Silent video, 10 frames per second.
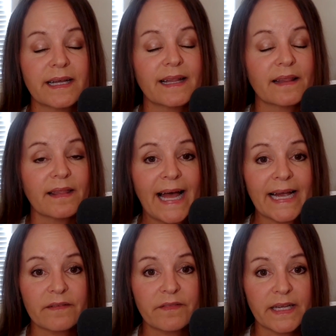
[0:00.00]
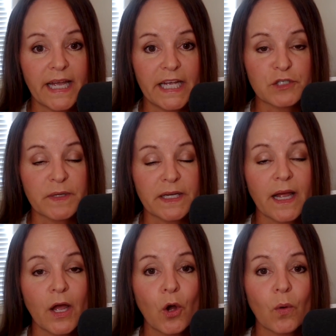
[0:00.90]
lack of engagement.
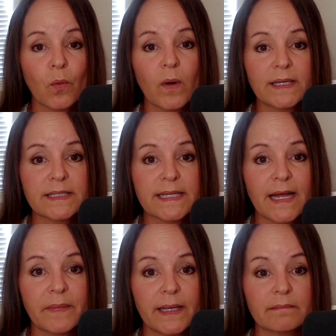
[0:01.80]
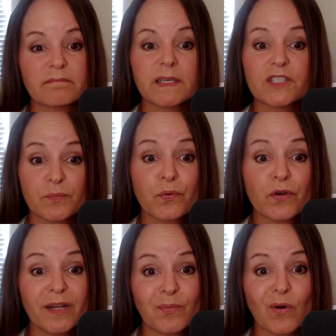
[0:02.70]
What does that mean? It's a
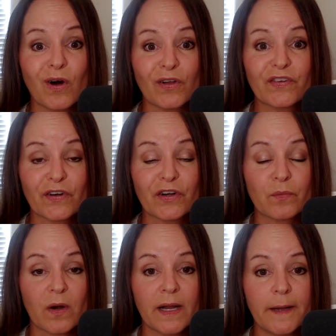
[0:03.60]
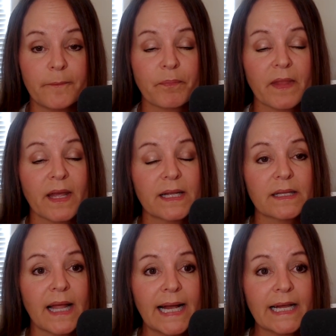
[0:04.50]
pretty broad term, right?
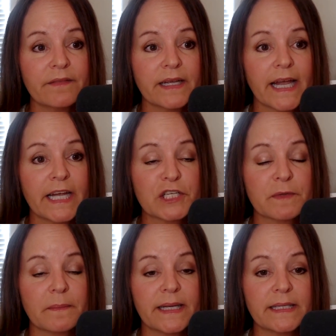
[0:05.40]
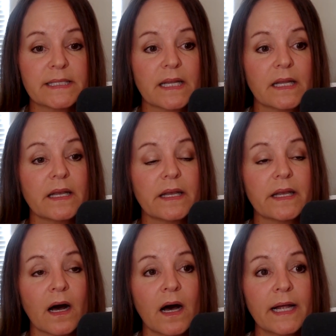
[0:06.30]
Lack of engagement means
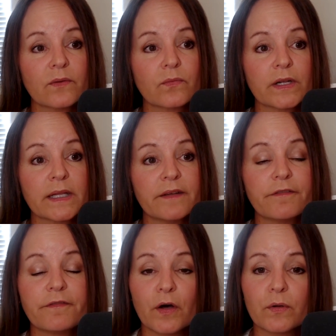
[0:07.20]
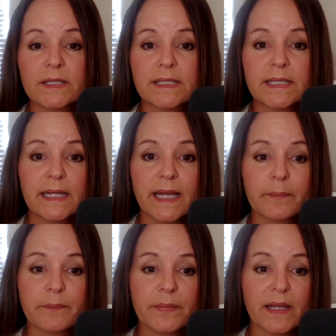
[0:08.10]
not really focusing
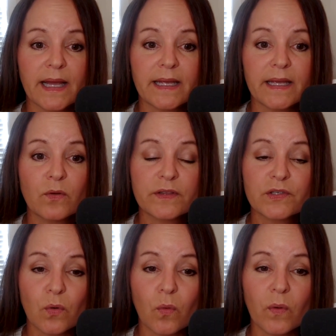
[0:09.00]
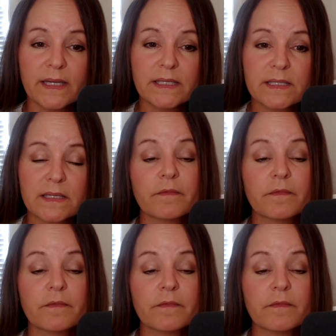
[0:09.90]
and playing with toys